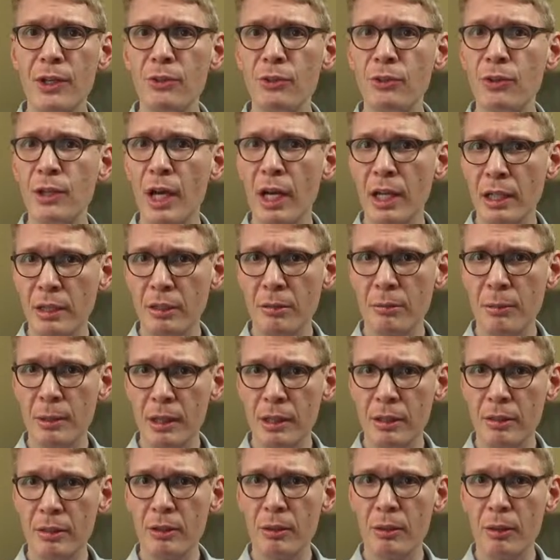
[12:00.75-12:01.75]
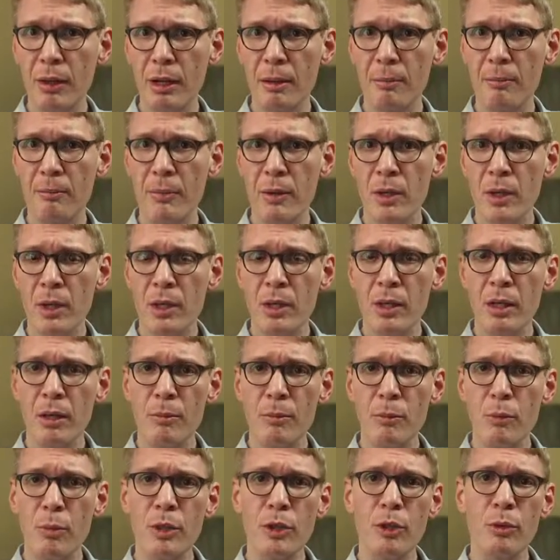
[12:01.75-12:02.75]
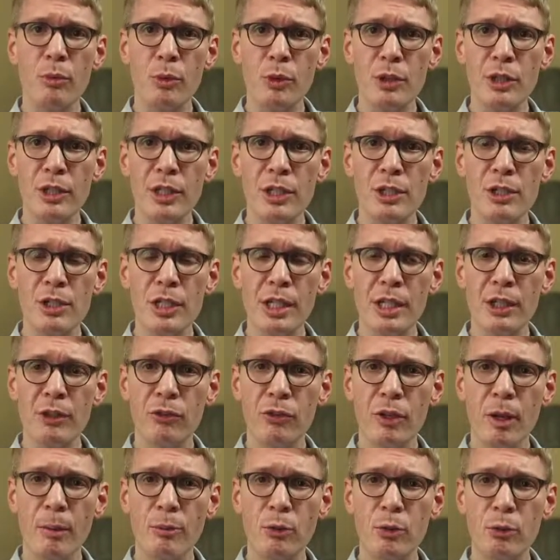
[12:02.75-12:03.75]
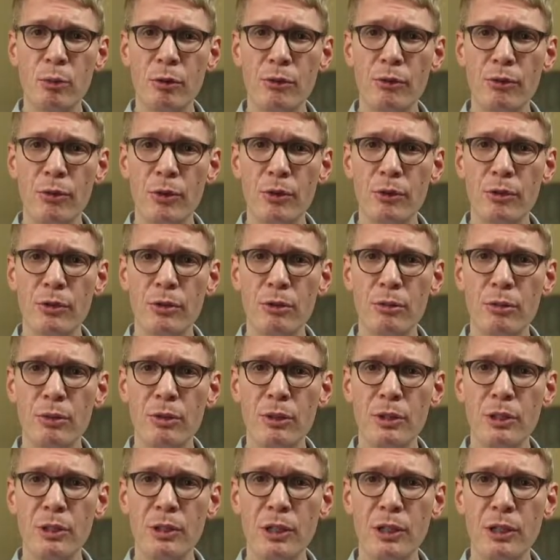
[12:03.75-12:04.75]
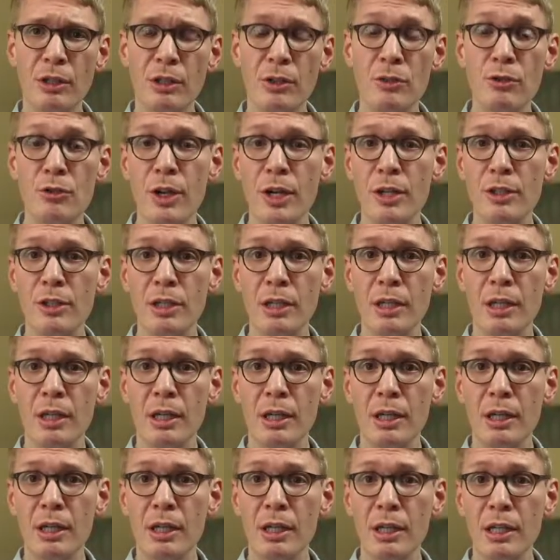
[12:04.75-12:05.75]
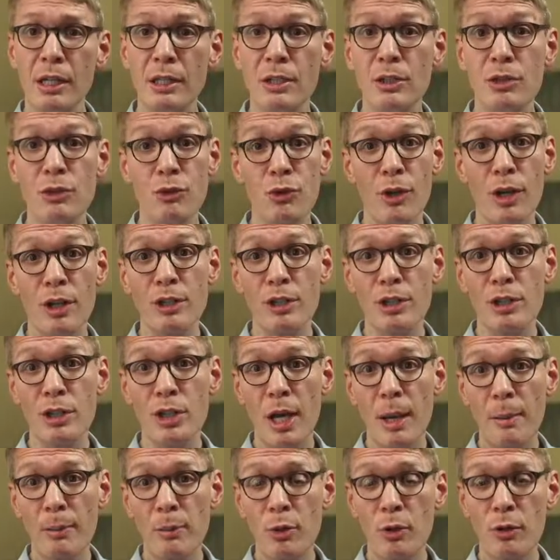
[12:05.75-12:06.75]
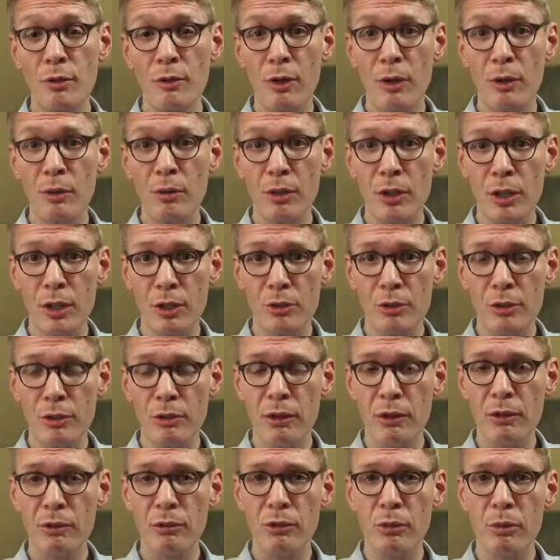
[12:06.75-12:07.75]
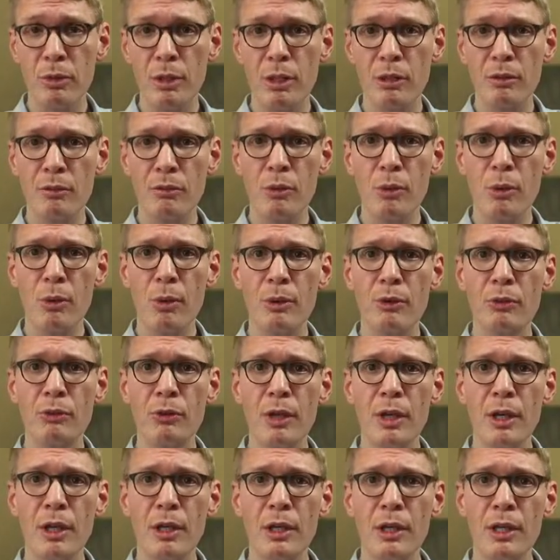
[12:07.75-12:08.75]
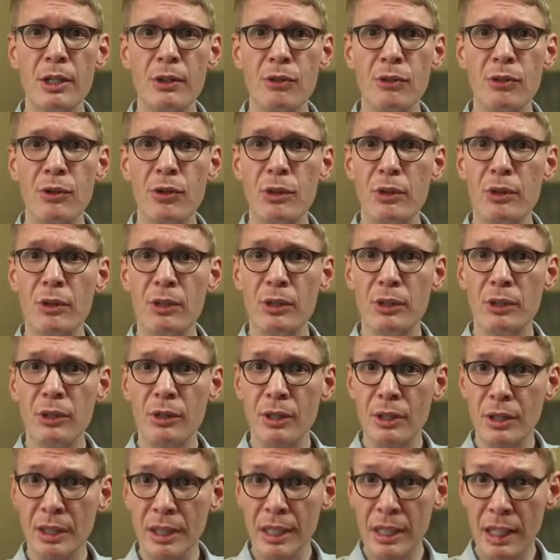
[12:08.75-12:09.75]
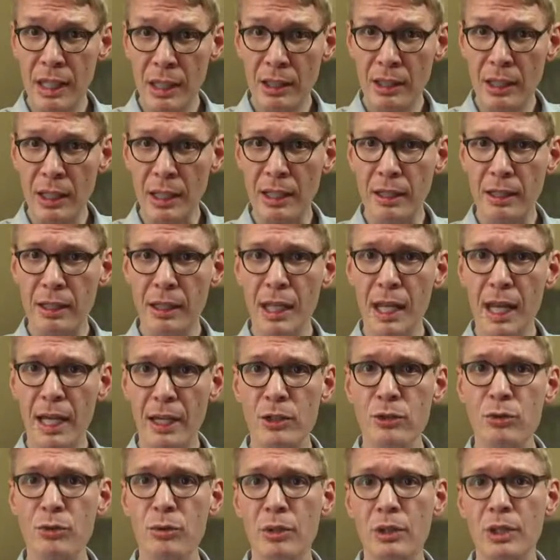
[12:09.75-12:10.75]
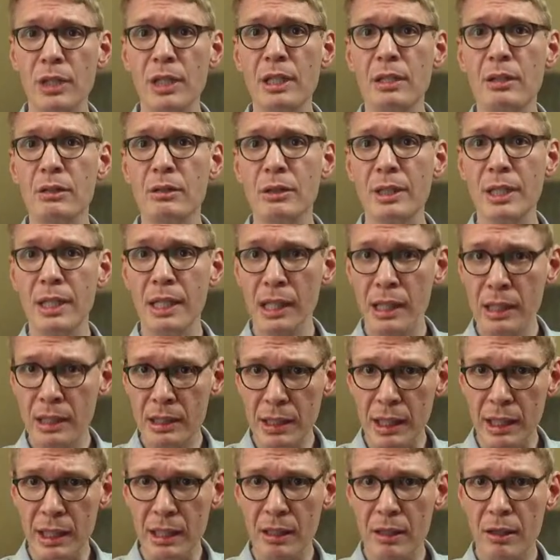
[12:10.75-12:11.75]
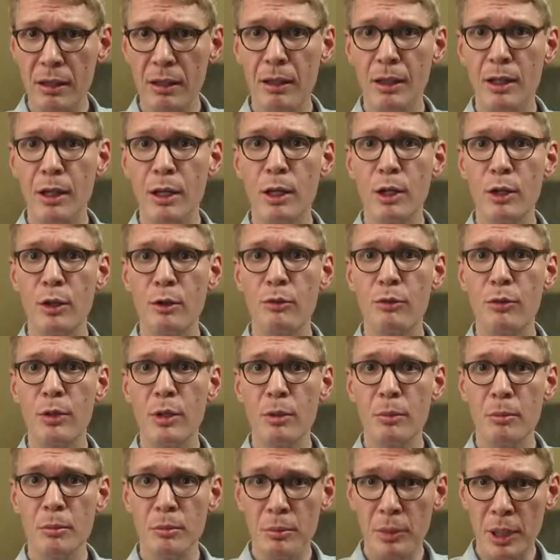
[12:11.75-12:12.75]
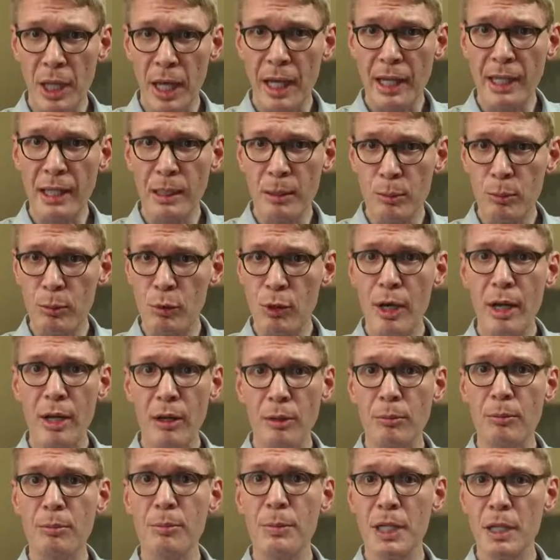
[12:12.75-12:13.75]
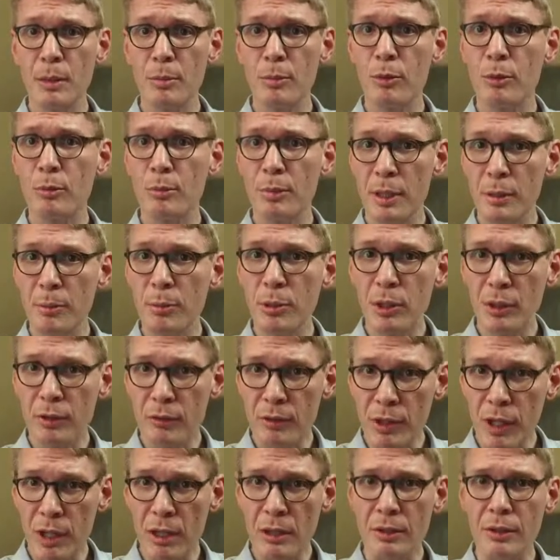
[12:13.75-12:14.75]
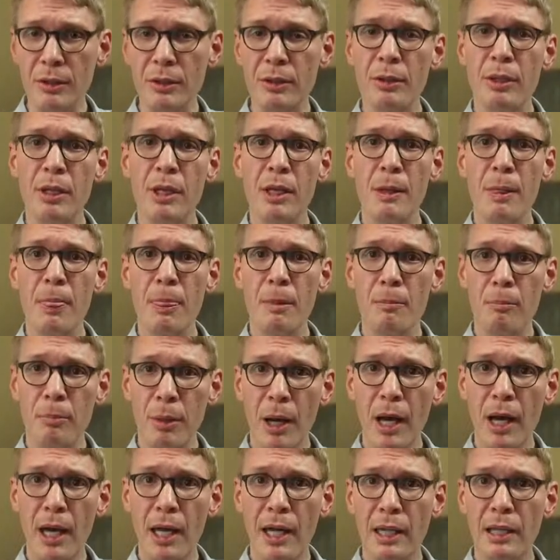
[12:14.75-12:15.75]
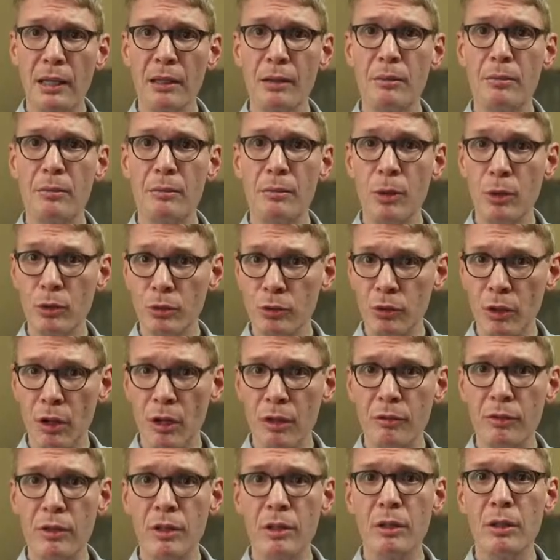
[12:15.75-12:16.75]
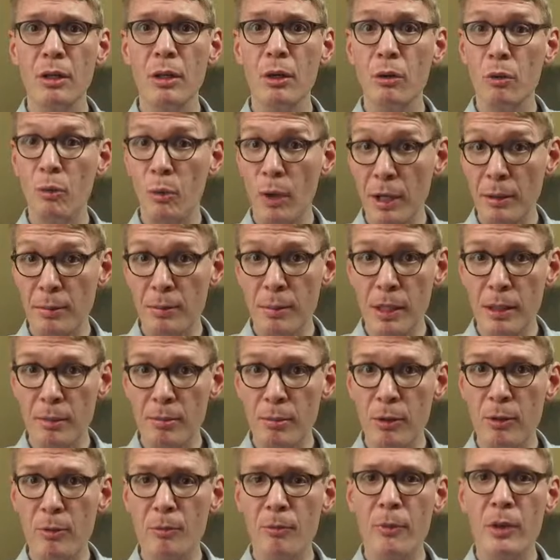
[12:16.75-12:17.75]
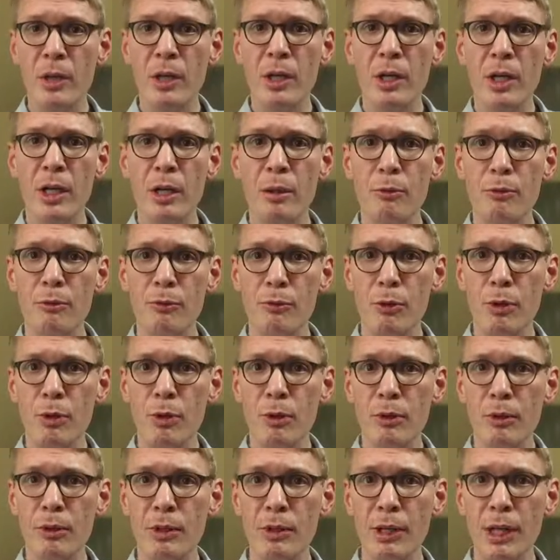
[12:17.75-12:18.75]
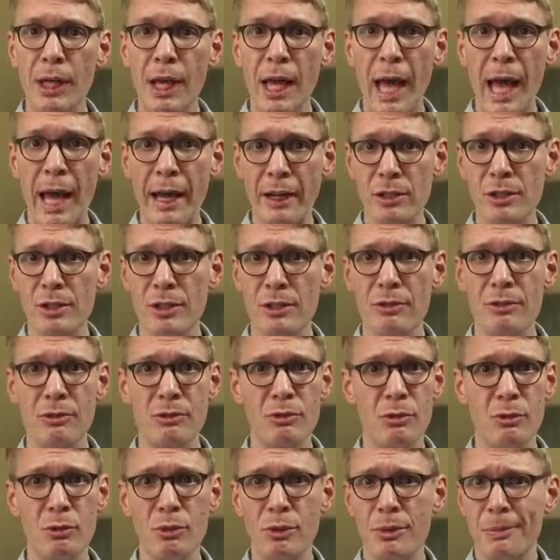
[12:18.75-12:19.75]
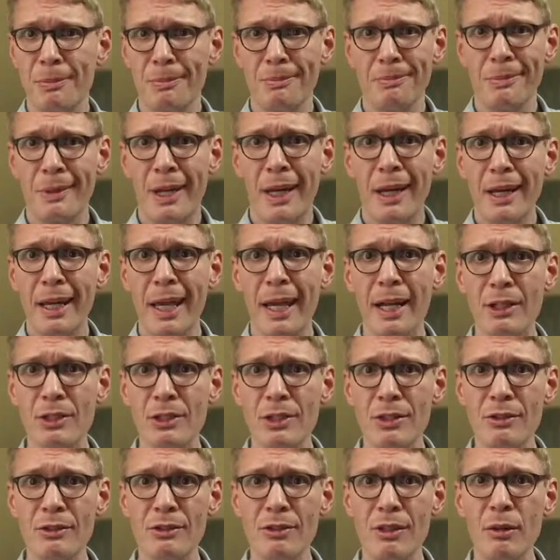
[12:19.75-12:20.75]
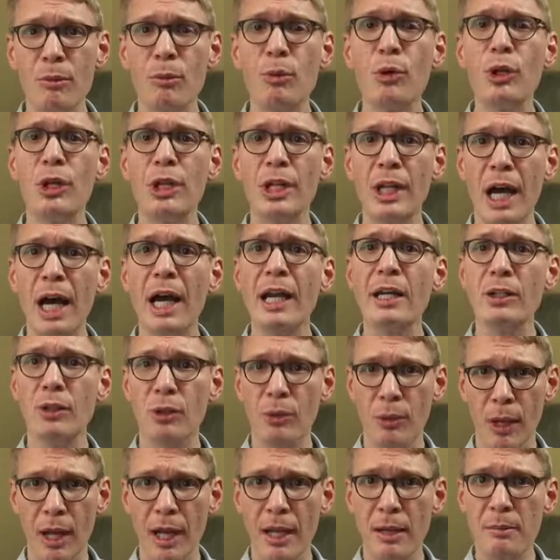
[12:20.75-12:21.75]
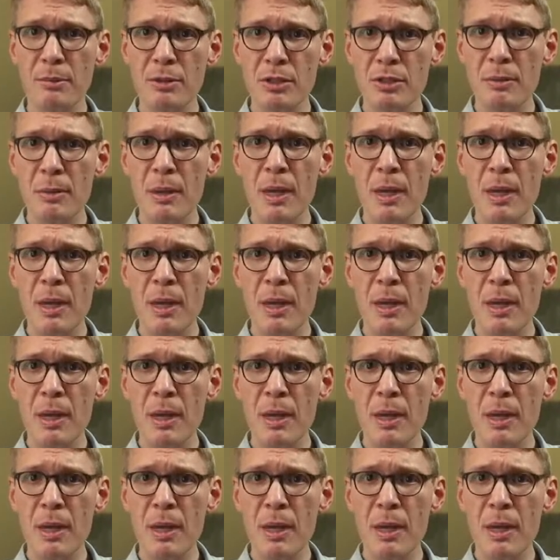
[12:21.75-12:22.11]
not committed the crime. What the word lynching has come to refer to in this tragic chapter of our own country's history, of course, is the killing, the extra legal killing of black and brown people of color, by most often white people for actions or not actions that were not crimes.